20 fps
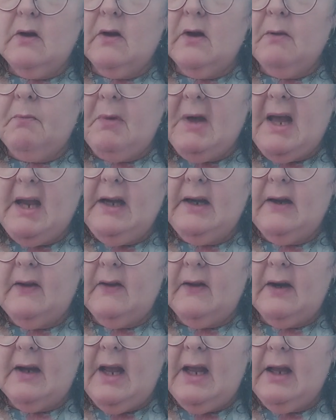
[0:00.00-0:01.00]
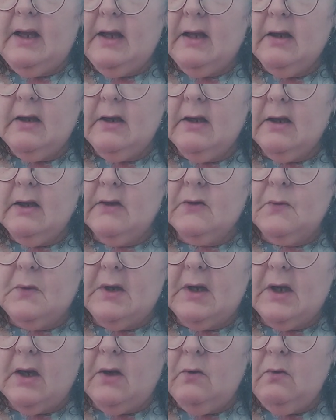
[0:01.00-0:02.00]
a pain in the neck, as
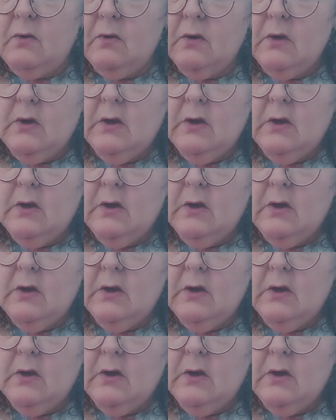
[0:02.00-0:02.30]
we know.